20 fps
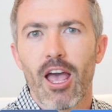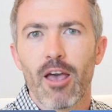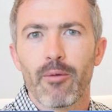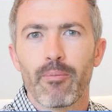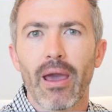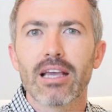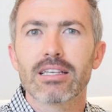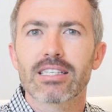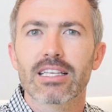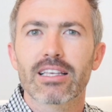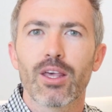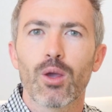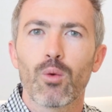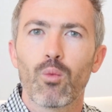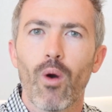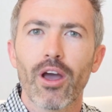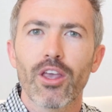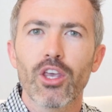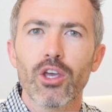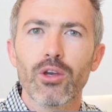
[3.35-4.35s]
Basically
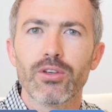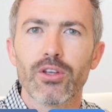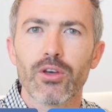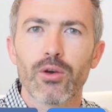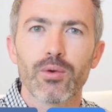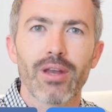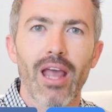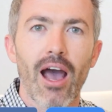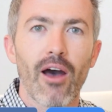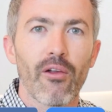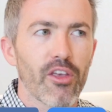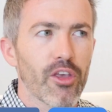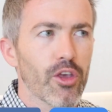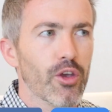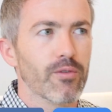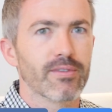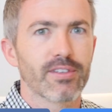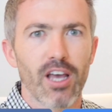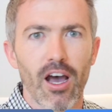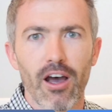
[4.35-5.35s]
what you do now that
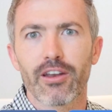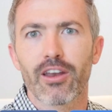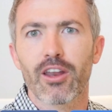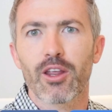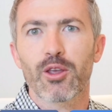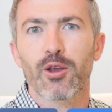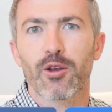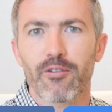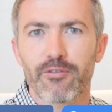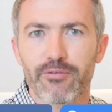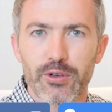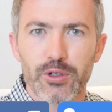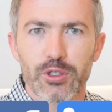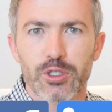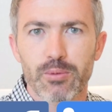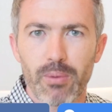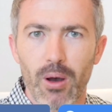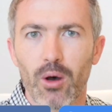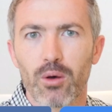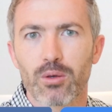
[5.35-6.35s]
you've done your
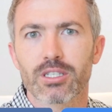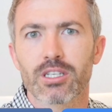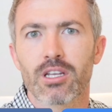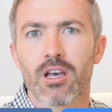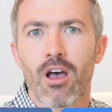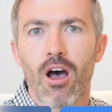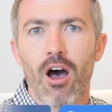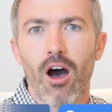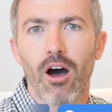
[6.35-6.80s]
first post